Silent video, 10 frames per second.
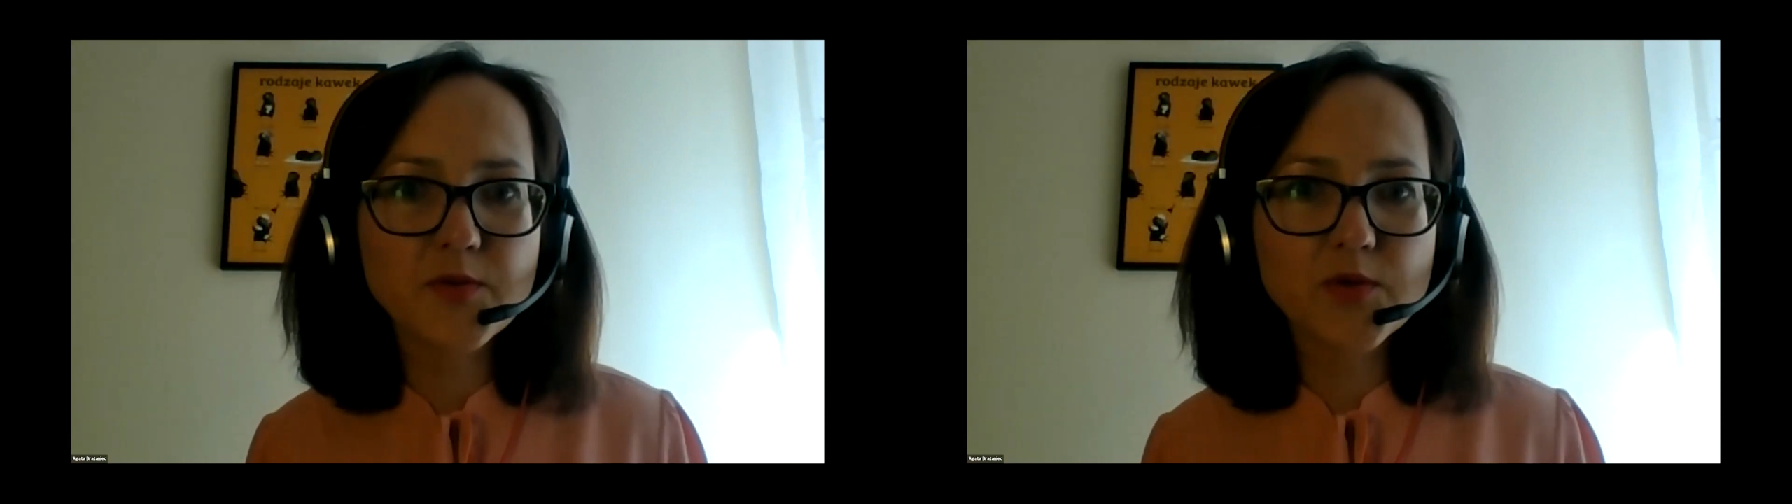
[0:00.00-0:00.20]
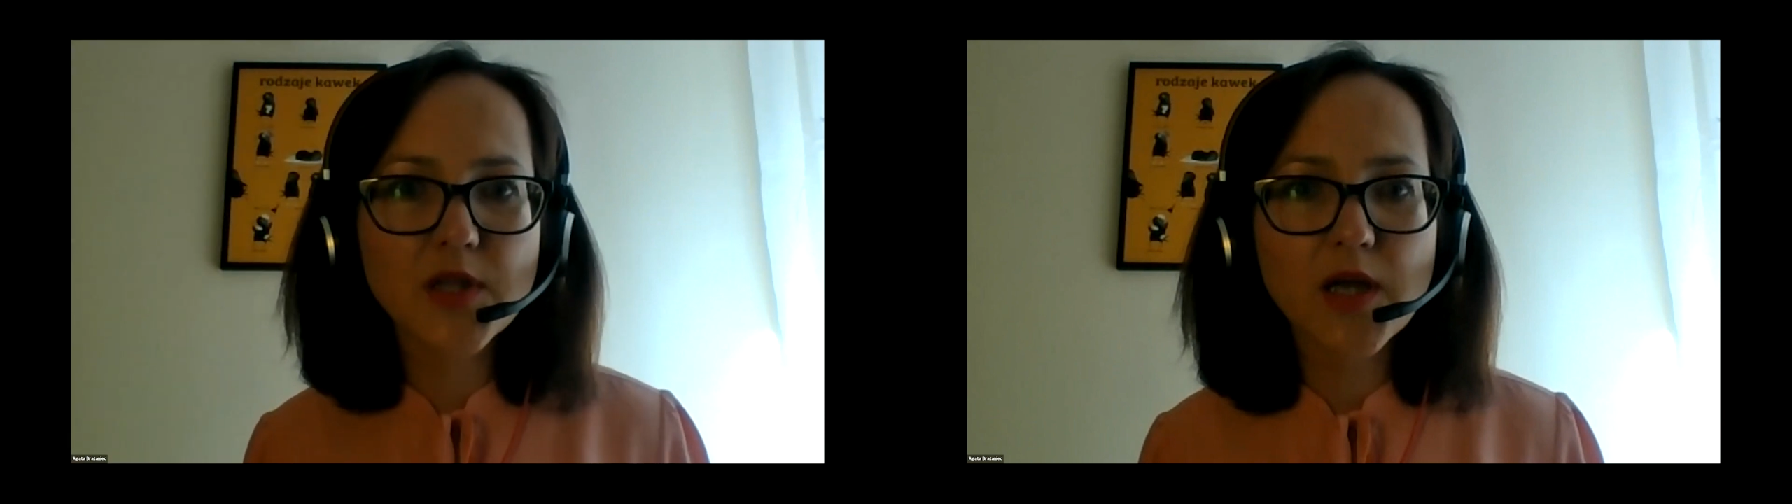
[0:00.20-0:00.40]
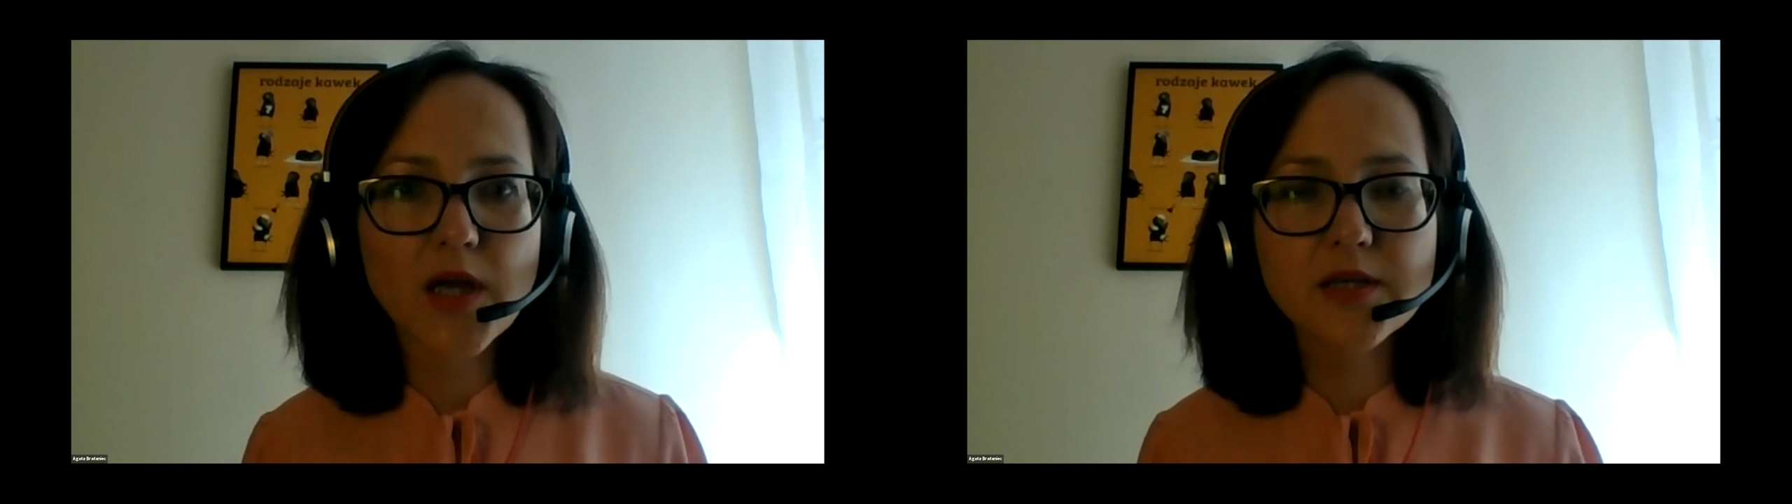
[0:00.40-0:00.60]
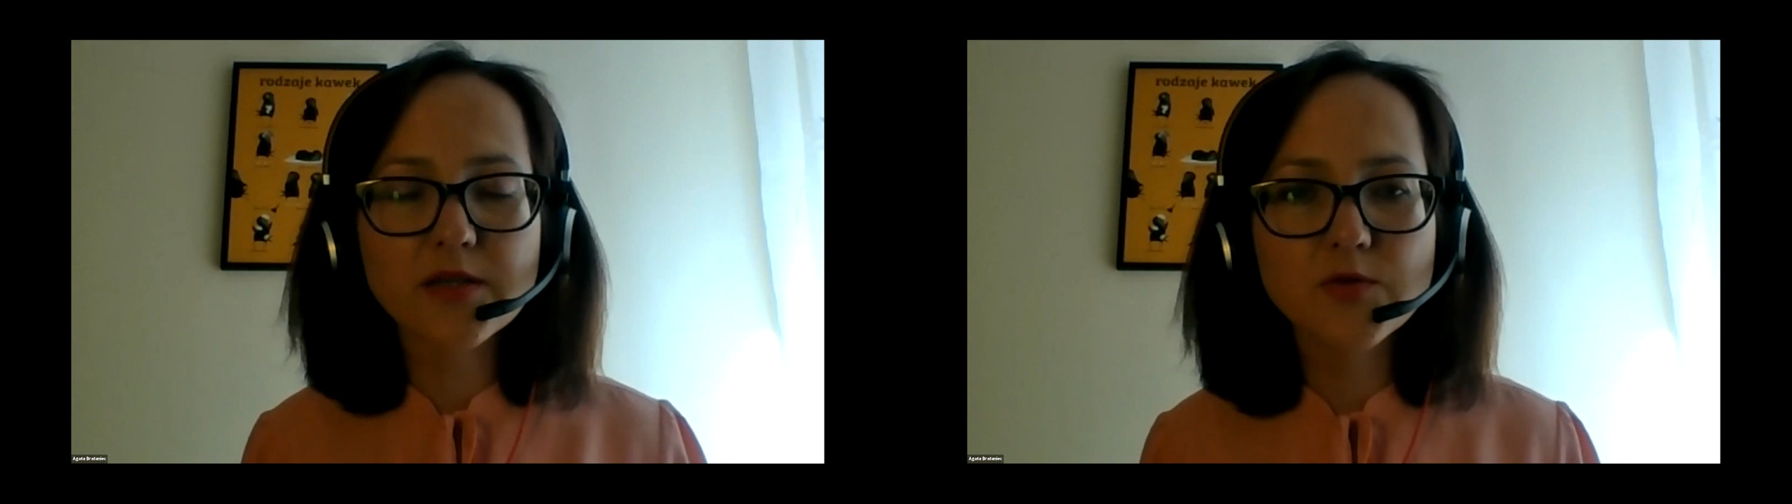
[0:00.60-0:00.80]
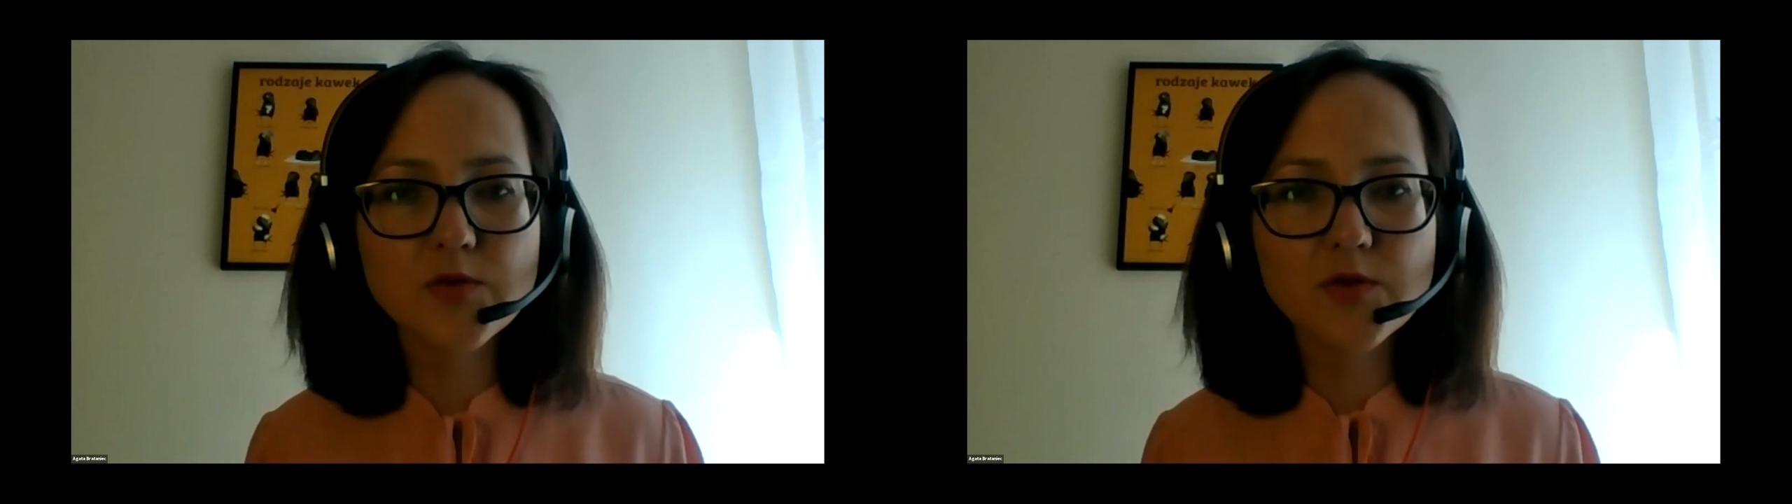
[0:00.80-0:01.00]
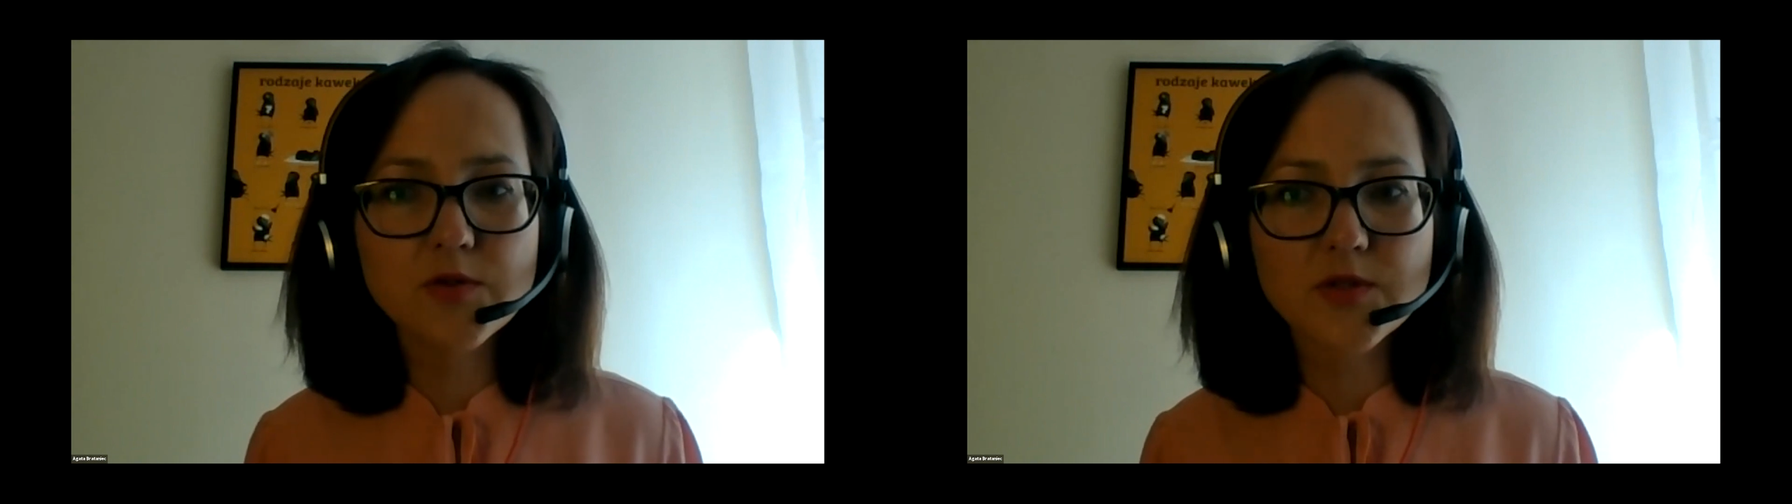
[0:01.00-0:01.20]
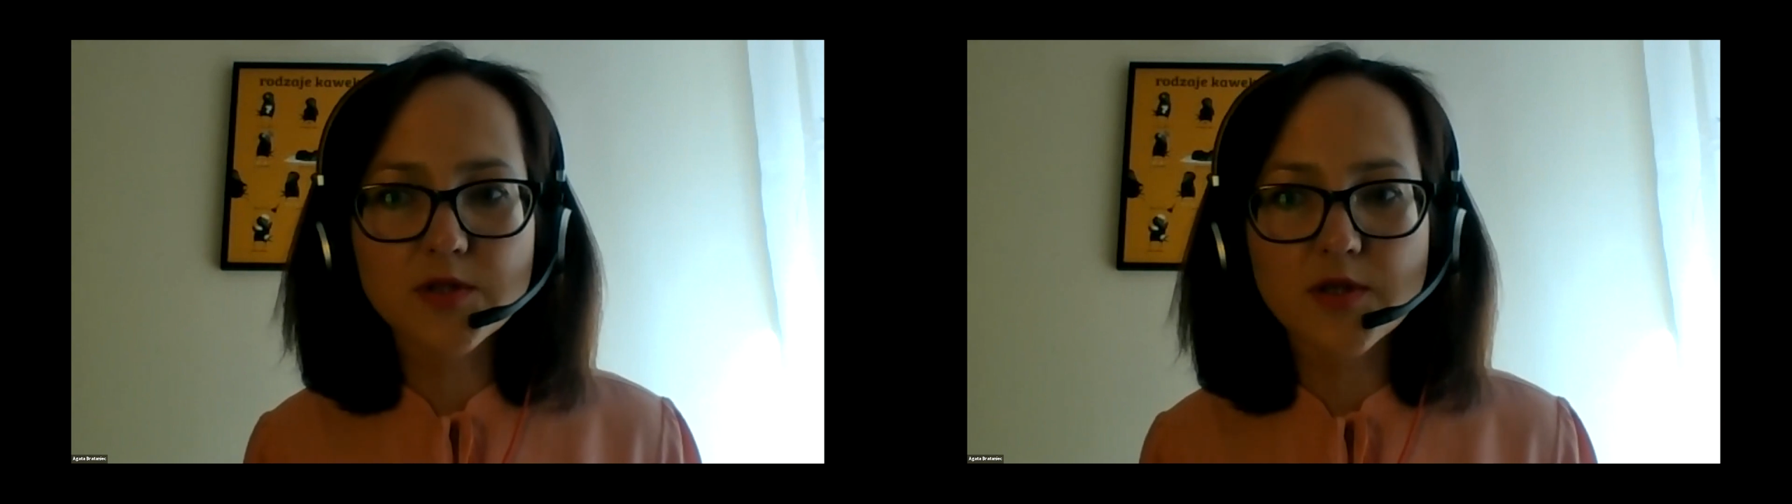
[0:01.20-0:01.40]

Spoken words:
would like to use,